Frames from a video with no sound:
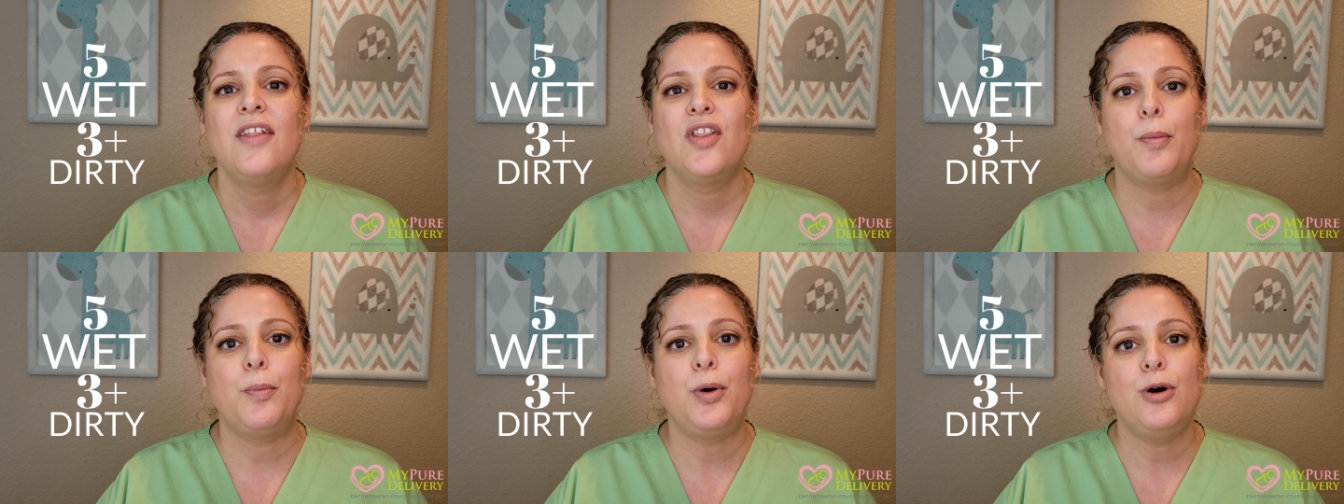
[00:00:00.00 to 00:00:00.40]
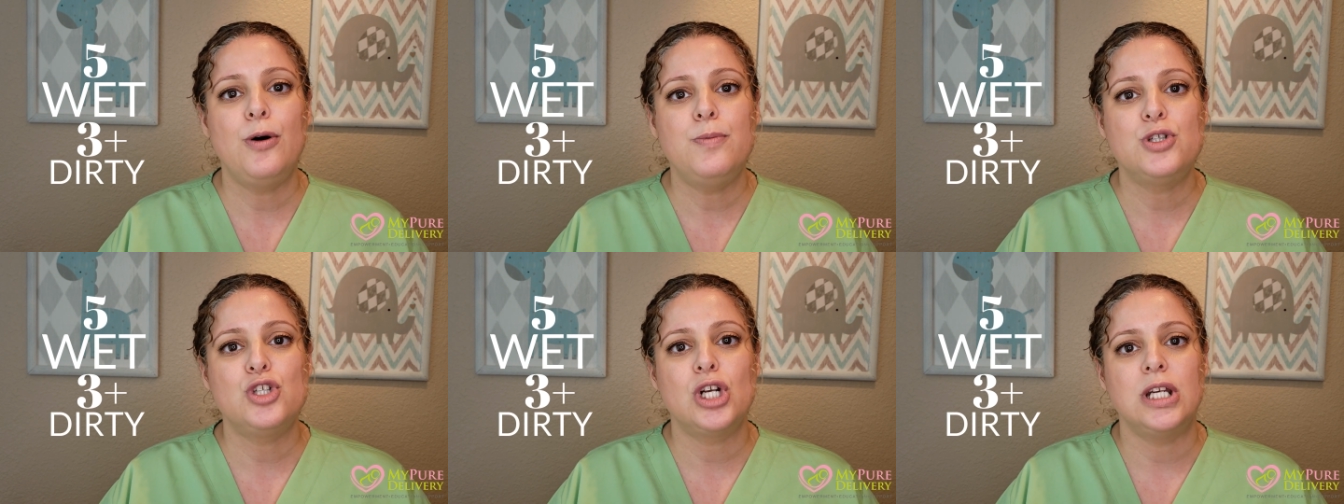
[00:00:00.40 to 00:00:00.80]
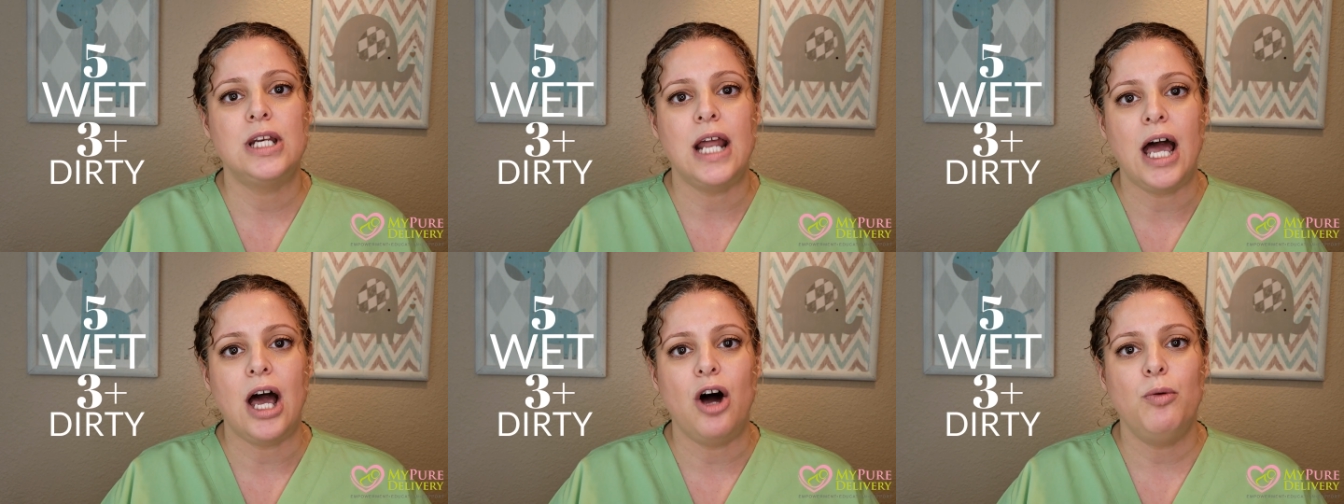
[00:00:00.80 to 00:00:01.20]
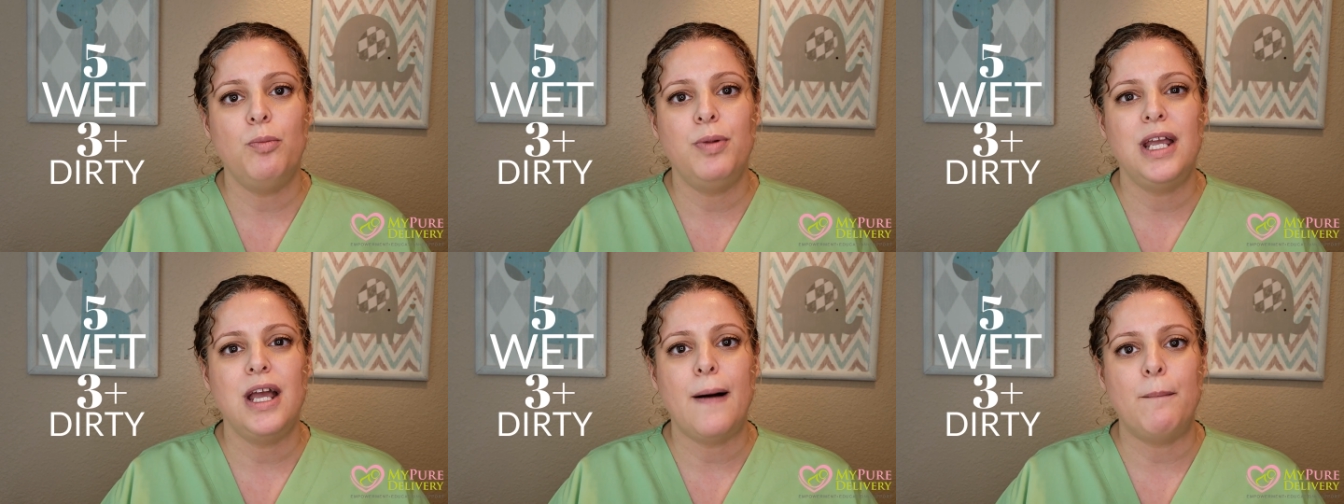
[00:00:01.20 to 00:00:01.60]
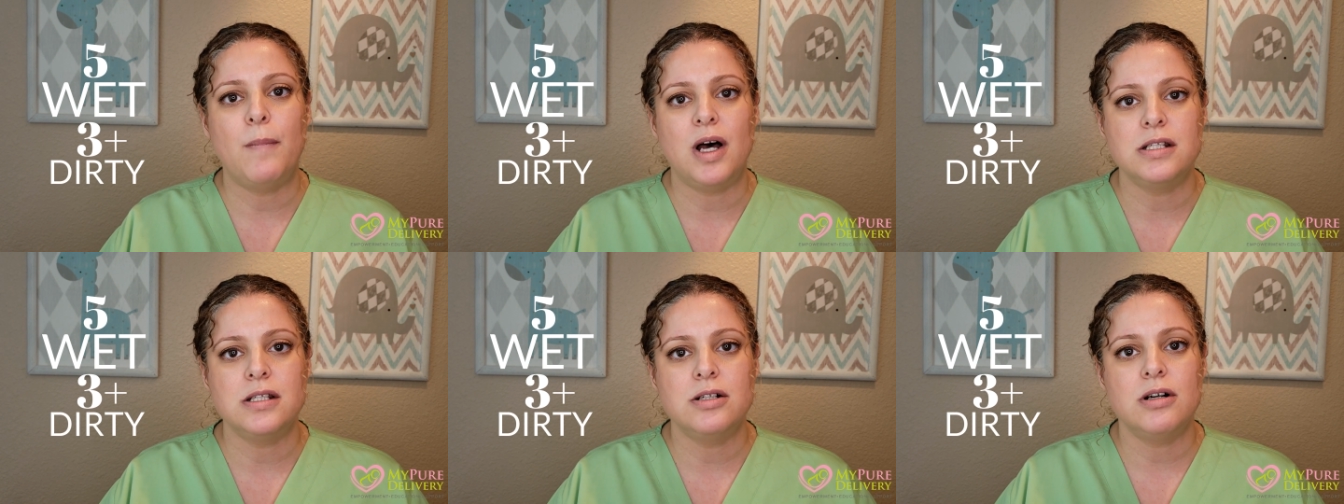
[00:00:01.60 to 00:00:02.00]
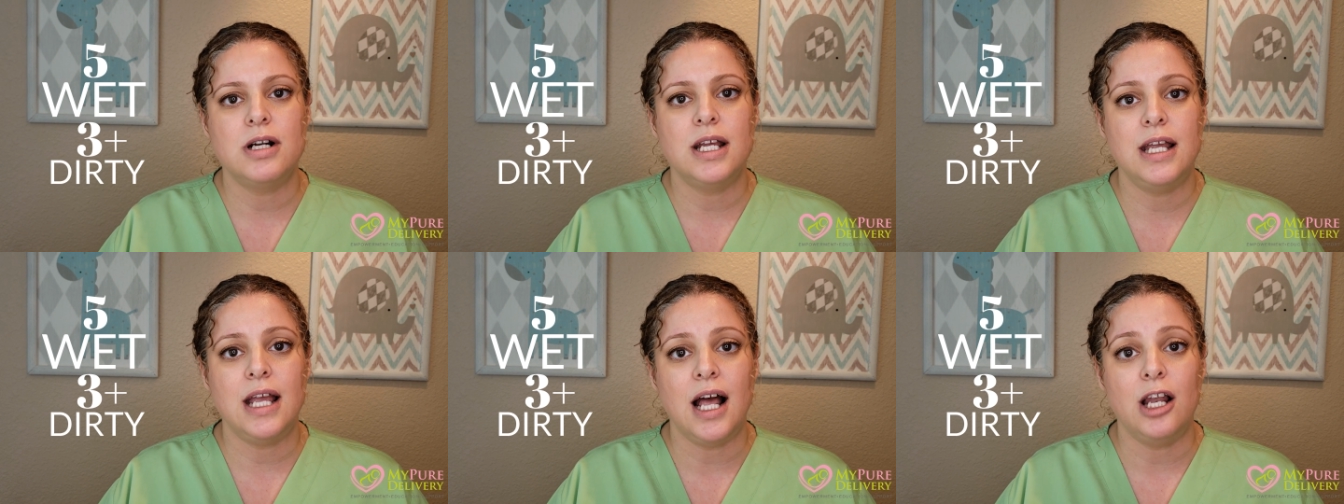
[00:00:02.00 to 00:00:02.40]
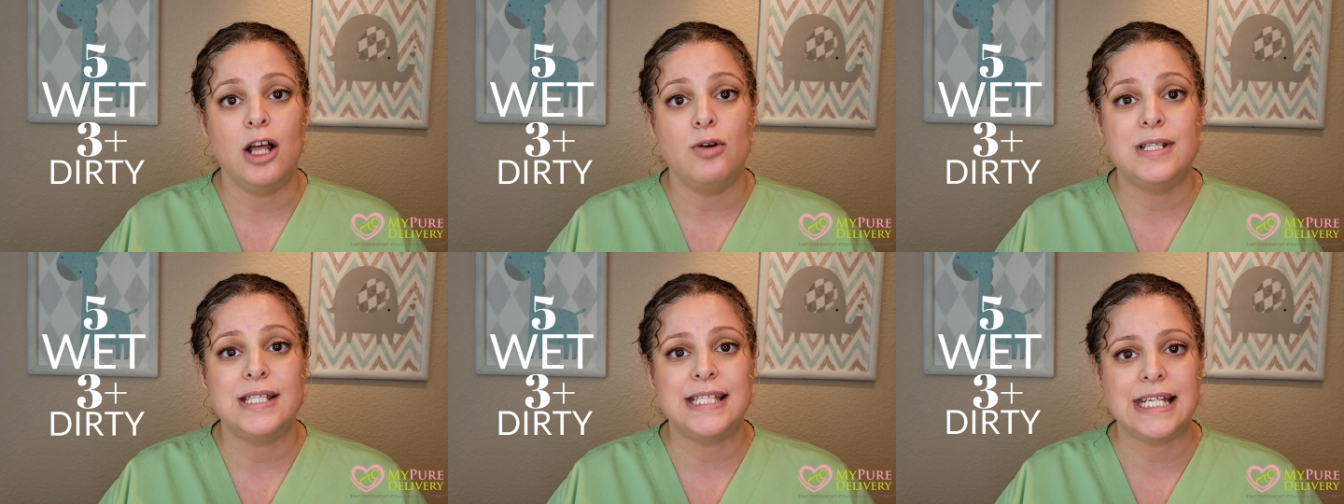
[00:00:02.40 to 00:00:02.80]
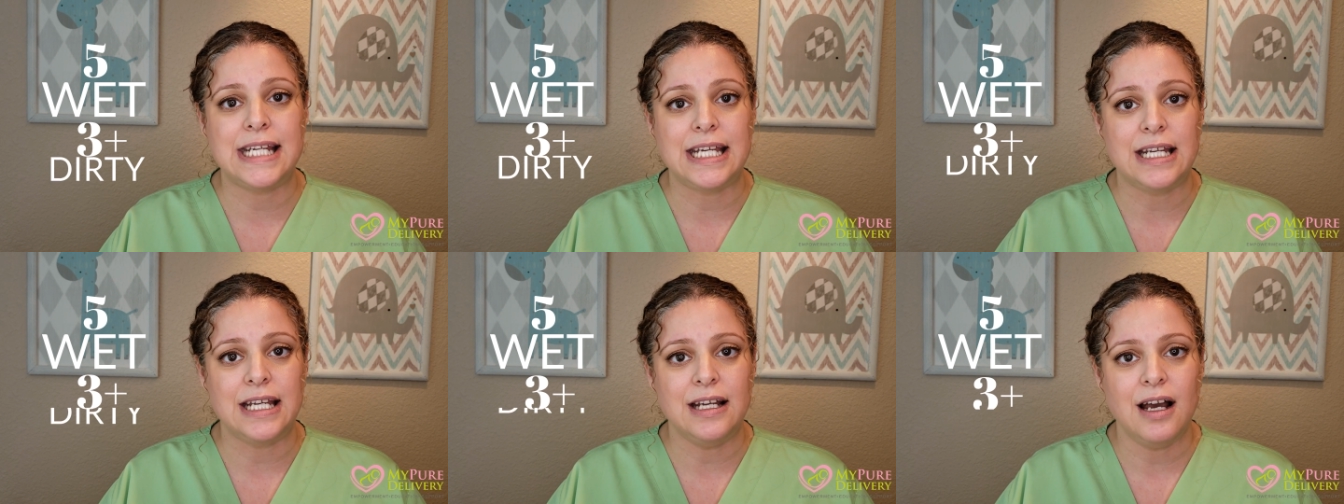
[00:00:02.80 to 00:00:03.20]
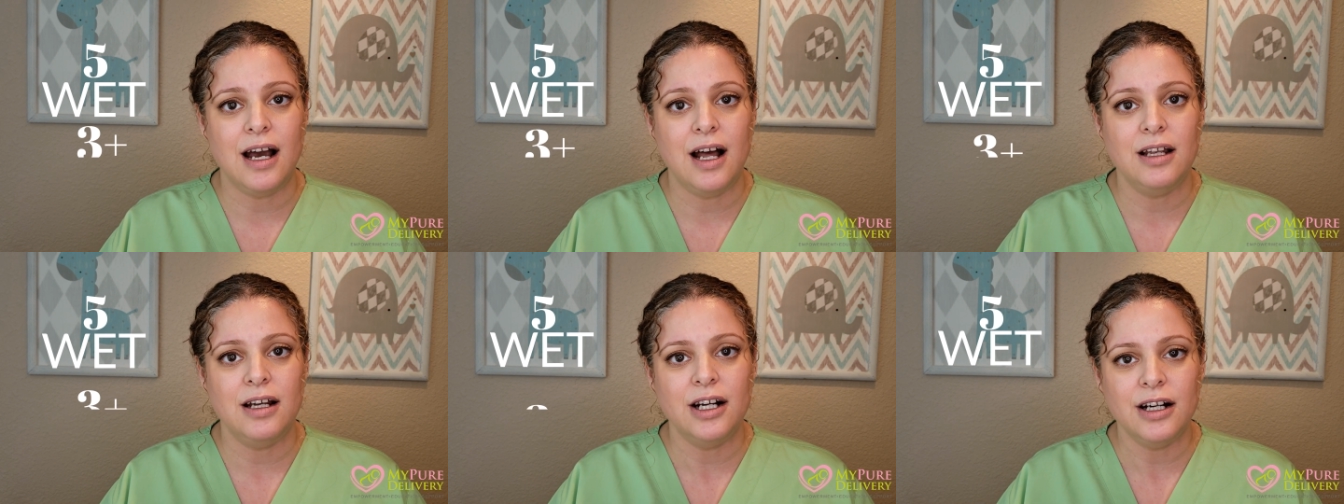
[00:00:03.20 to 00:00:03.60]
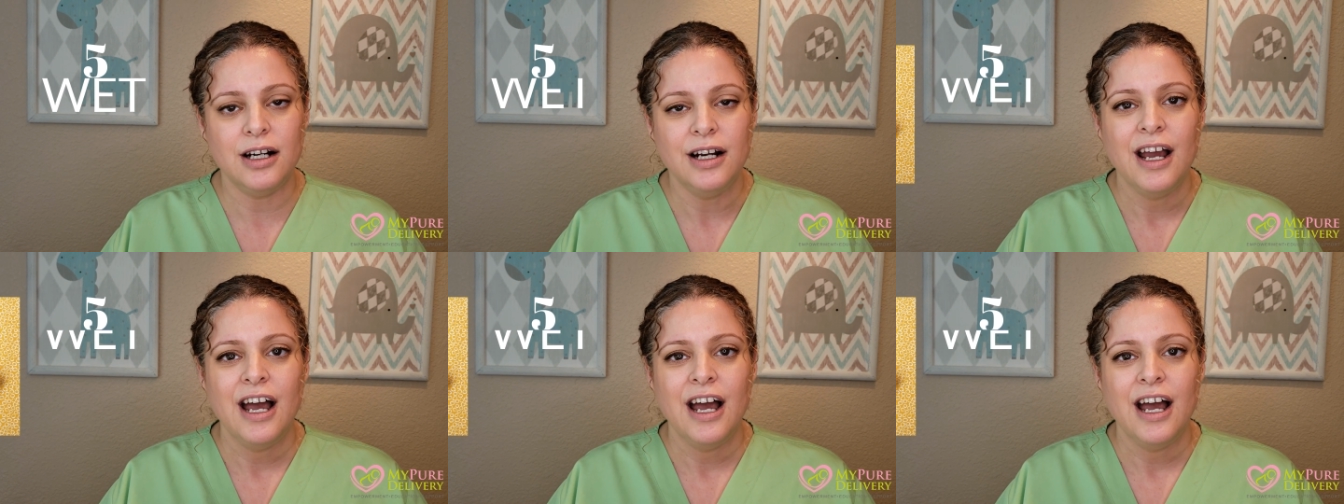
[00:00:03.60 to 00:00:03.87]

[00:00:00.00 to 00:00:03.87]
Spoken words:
The poop should now be a mustardy yellow seedy color.